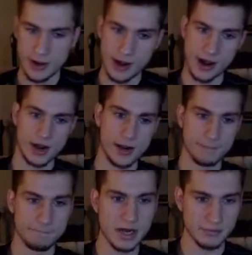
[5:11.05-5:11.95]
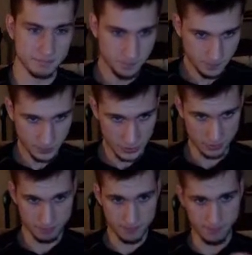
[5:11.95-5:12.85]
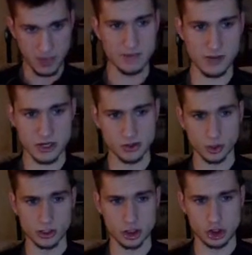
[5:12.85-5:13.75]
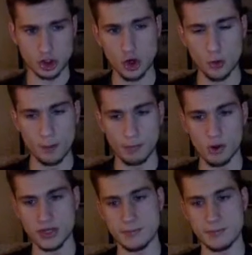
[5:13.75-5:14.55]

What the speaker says: But Mega Venusaur, super bulky.